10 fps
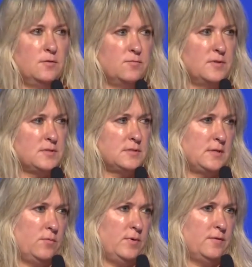the risks
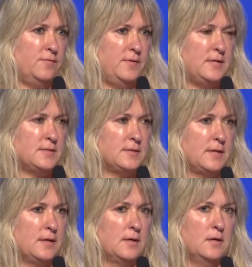that we are
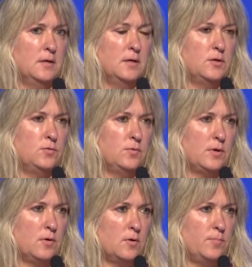facing and
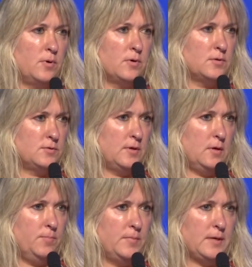doing our part to
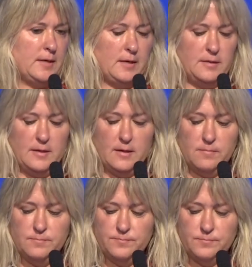help mitigate that.
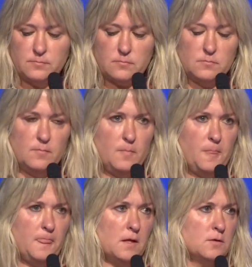
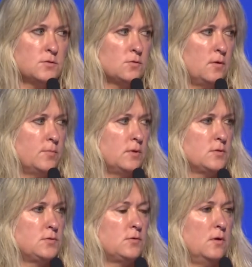So I'm going to
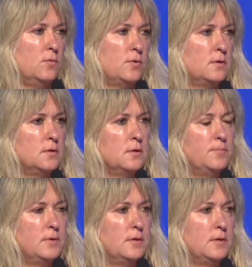start with a little
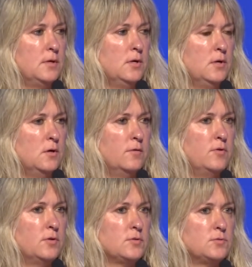bit of
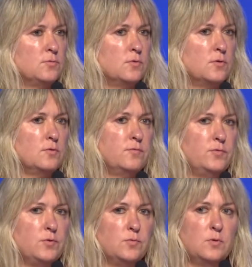a historical
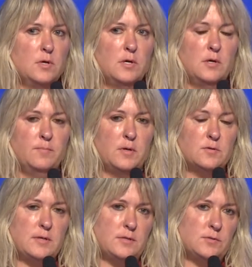view
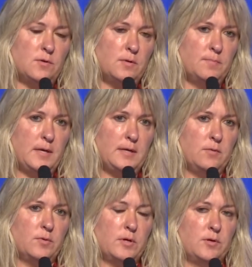because I started my
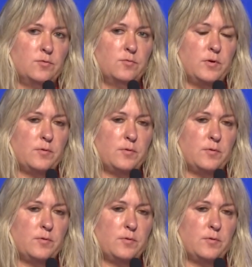networking career